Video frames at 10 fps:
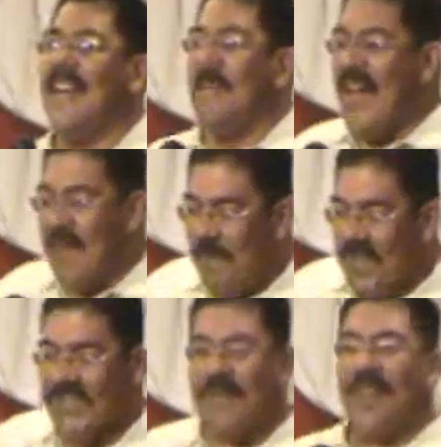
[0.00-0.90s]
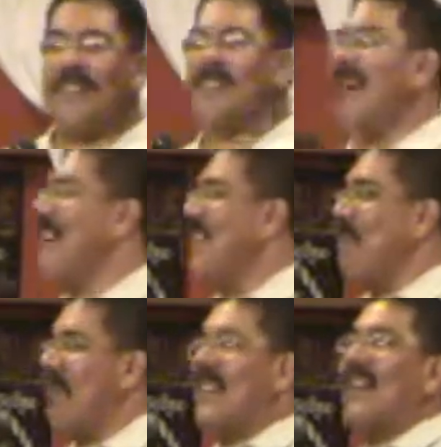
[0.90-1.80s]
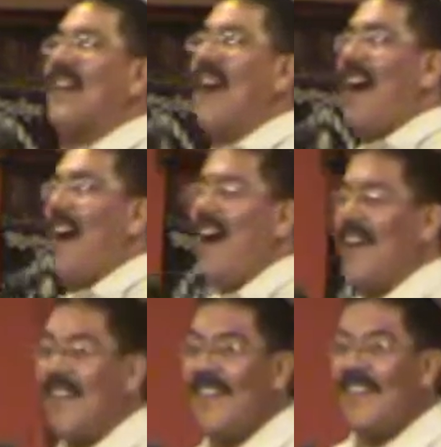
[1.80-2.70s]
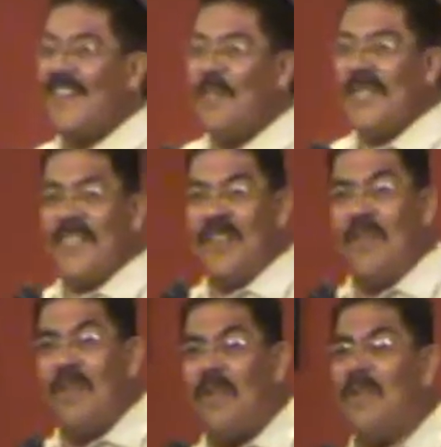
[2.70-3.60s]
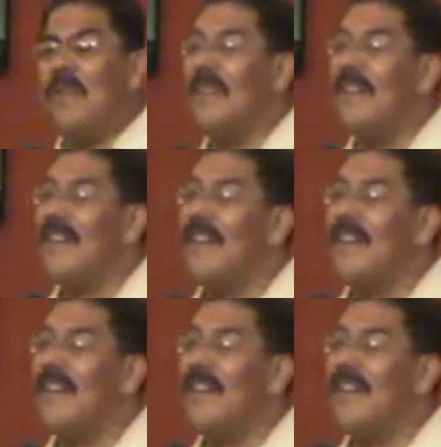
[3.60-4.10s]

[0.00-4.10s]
Man, Pastor walks around in the peace of God with you.